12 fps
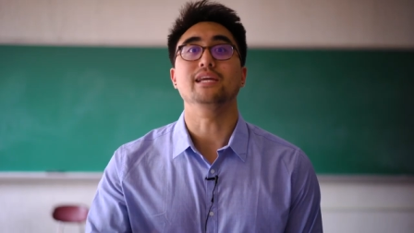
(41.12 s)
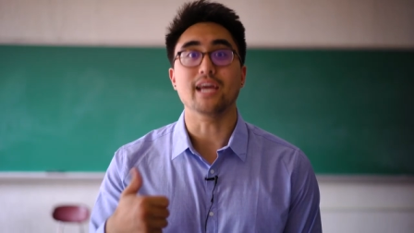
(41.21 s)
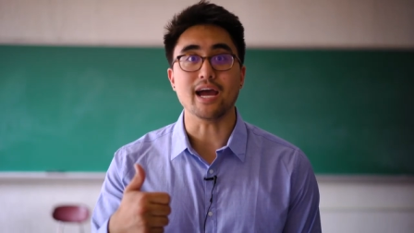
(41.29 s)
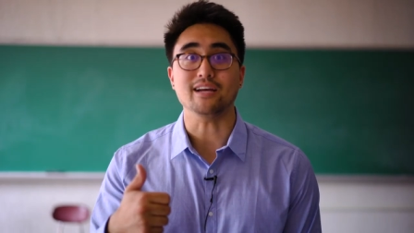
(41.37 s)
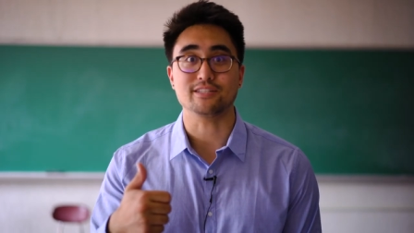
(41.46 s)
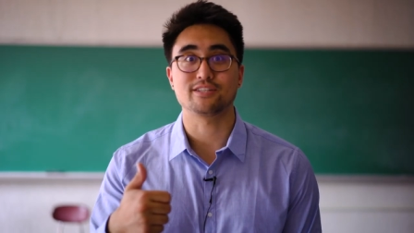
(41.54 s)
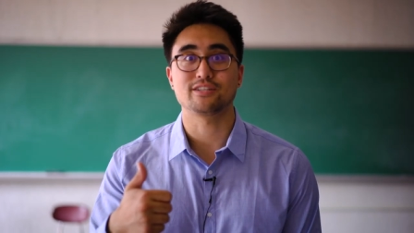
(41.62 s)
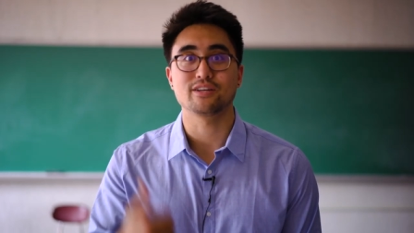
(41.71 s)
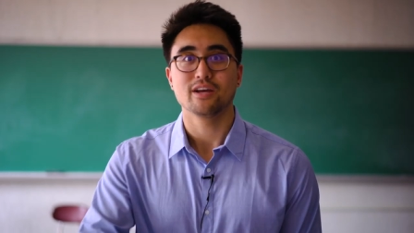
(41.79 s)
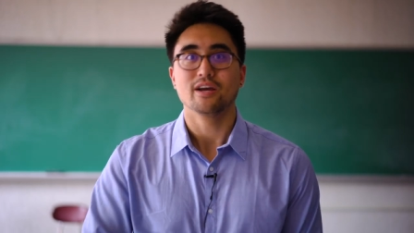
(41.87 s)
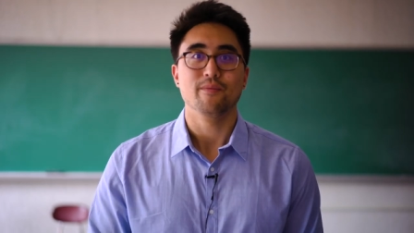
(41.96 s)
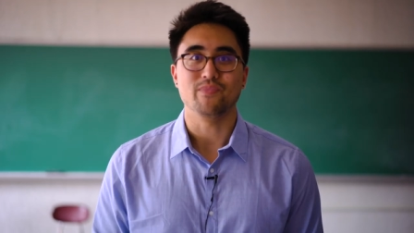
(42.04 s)

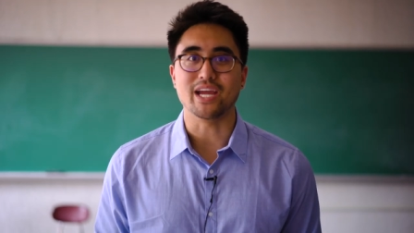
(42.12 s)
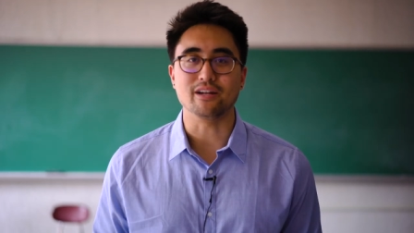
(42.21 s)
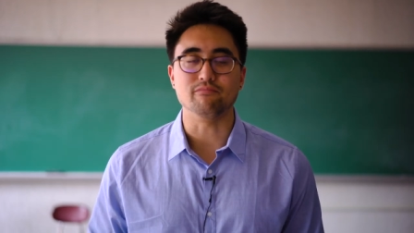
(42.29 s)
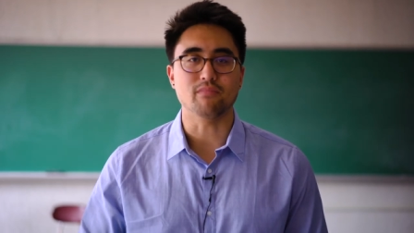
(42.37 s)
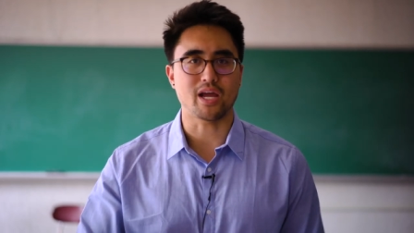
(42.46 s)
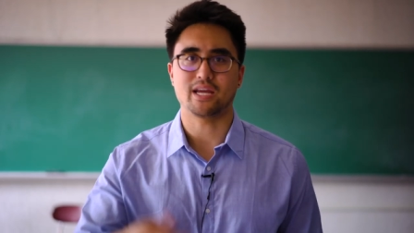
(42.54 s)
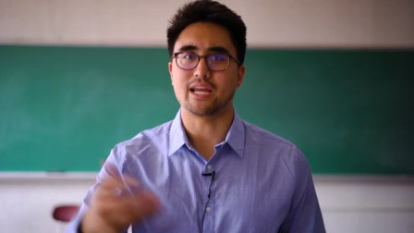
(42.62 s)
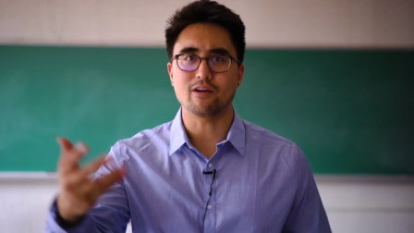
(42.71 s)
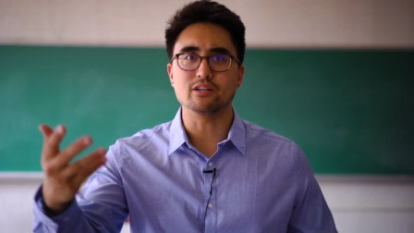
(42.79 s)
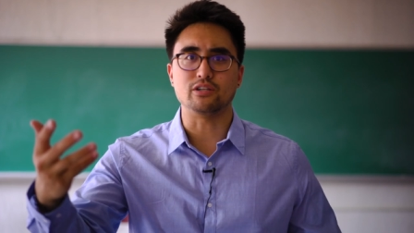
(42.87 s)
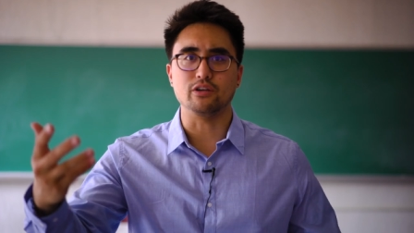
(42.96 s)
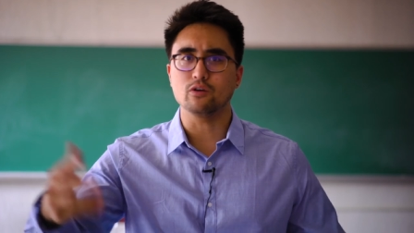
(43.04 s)
Yes. And I
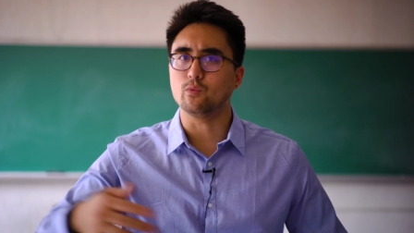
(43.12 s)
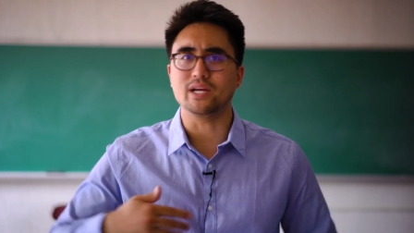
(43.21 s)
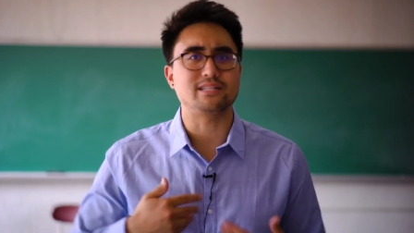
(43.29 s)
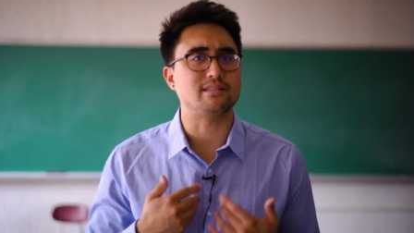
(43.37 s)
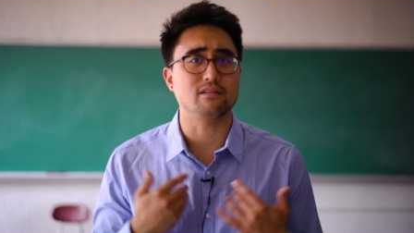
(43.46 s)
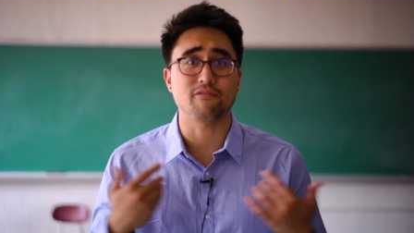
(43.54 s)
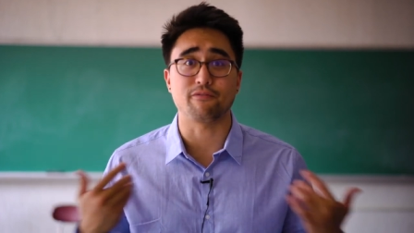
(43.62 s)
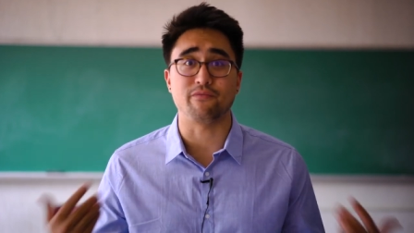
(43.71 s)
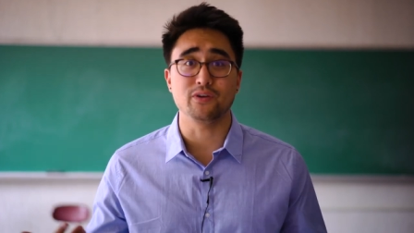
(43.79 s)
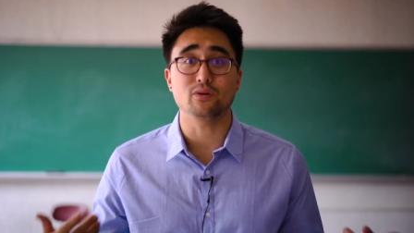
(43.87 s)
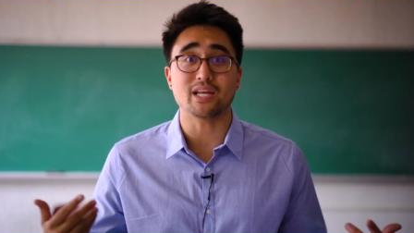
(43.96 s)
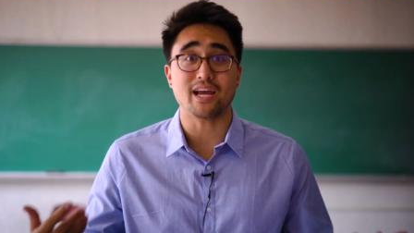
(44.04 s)
guarantee you, we'd still
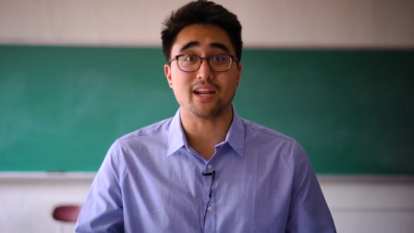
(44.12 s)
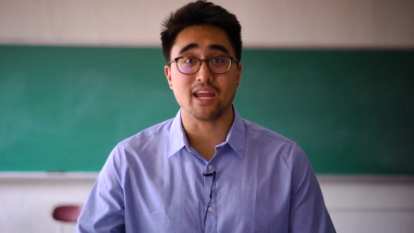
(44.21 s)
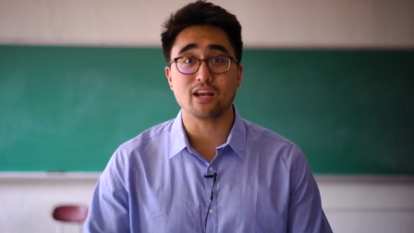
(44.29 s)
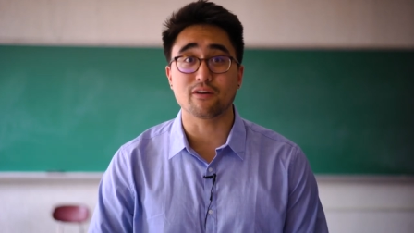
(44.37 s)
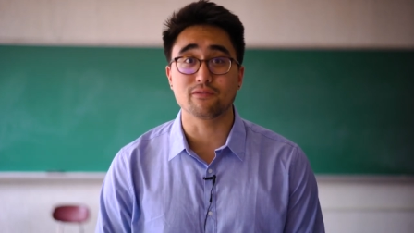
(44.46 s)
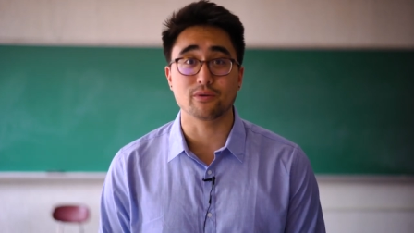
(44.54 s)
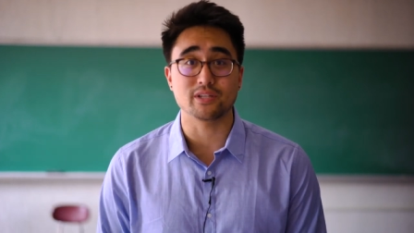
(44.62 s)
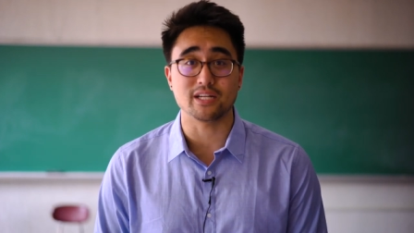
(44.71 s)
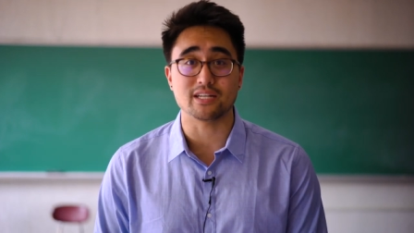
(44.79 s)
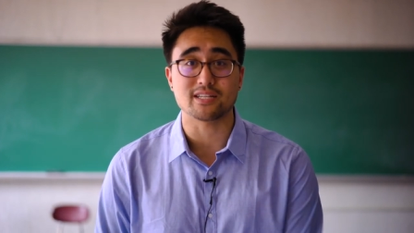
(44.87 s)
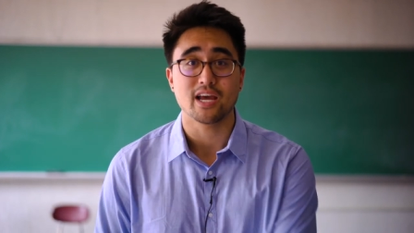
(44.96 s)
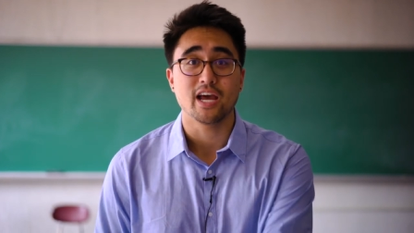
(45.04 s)
feel that ache of
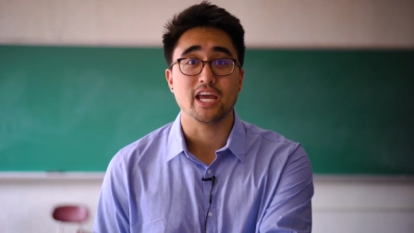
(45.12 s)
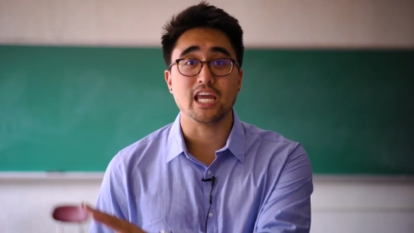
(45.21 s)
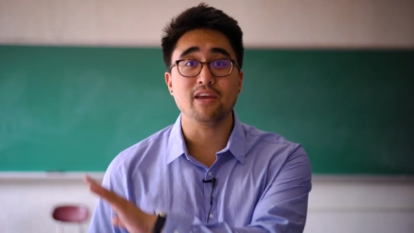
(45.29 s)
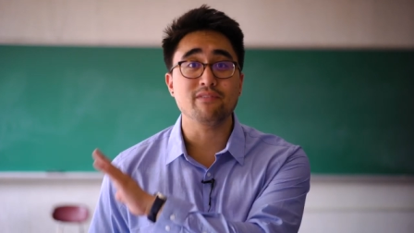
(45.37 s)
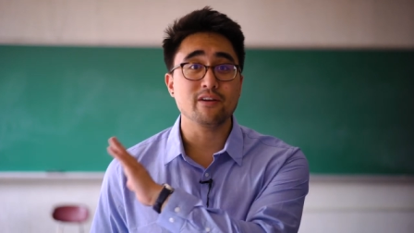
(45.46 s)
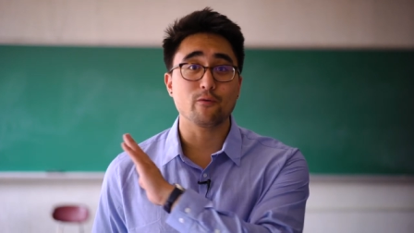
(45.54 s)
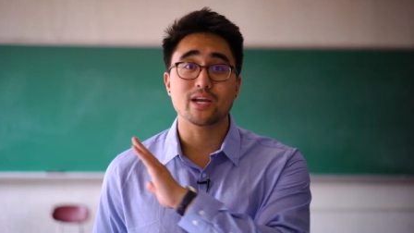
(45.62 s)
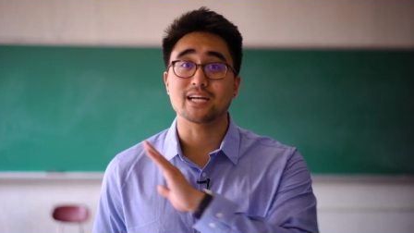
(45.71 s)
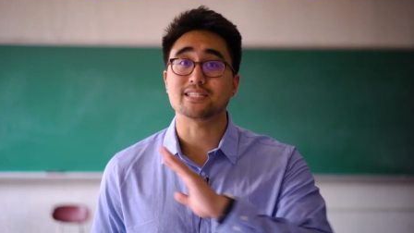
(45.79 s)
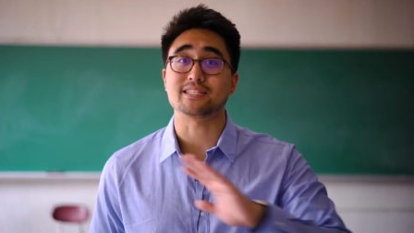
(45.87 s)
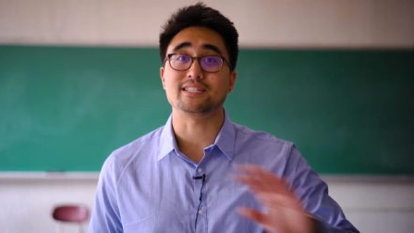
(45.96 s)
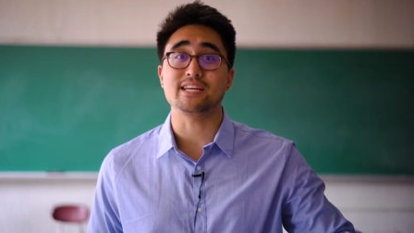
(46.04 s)
loneliness even if we
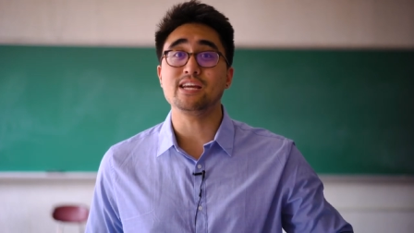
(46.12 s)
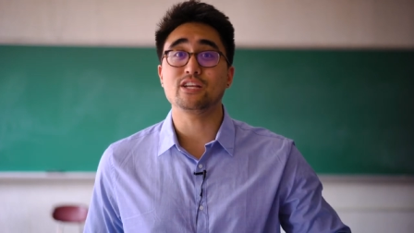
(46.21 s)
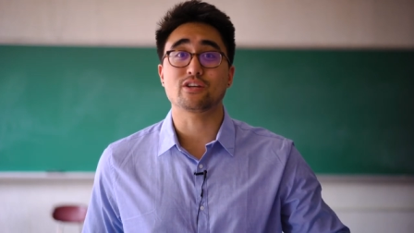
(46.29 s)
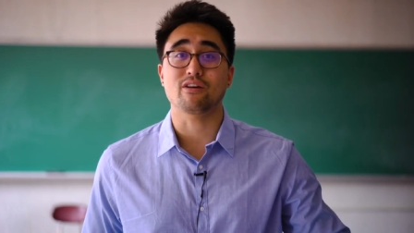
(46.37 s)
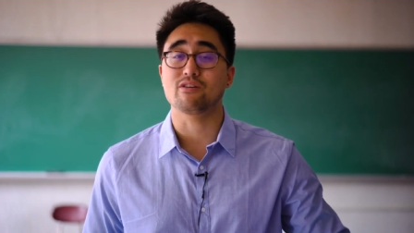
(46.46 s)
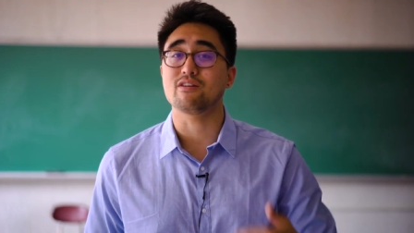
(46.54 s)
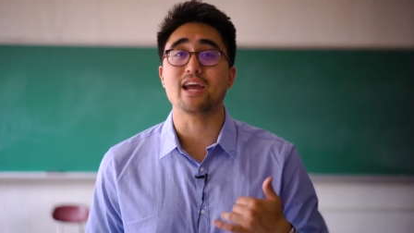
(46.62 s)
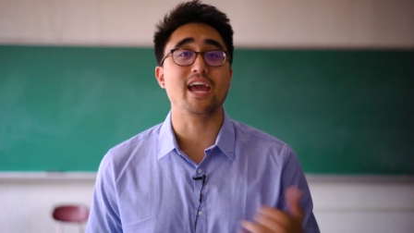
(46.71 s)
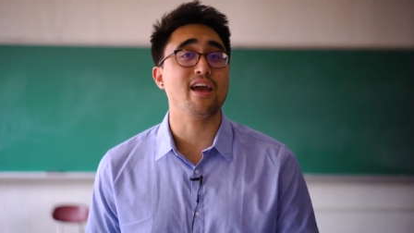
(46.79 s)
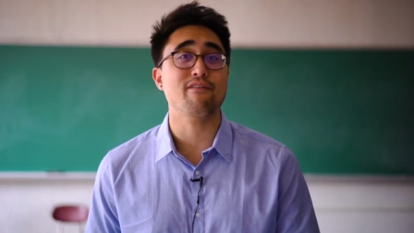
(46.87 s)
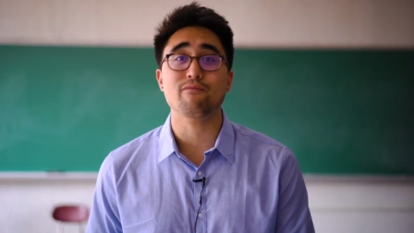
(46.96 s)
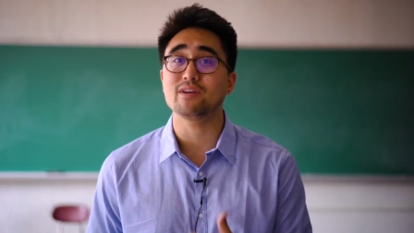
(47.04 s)
got to see each other
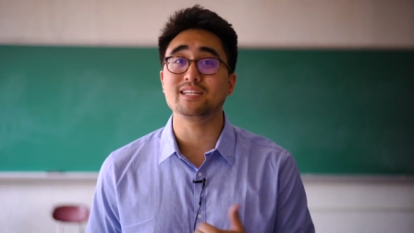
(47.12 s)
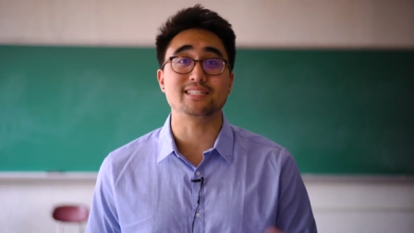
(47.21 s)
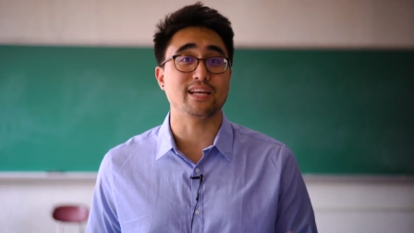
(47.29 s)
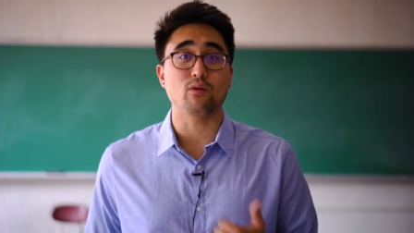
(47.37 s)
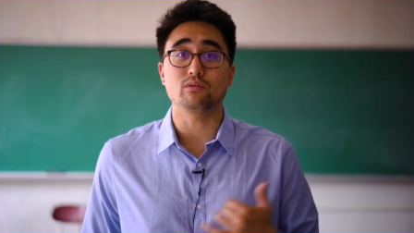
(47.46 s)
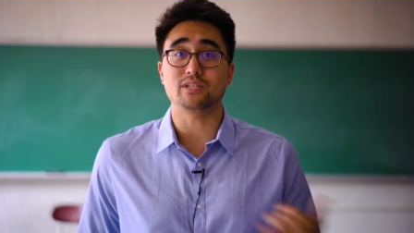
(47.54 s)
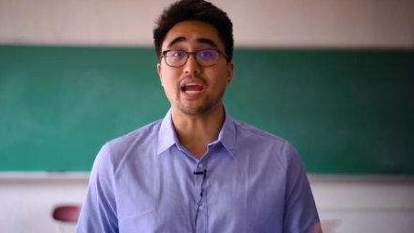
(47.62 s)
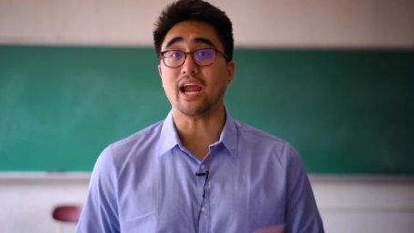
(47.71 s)
every single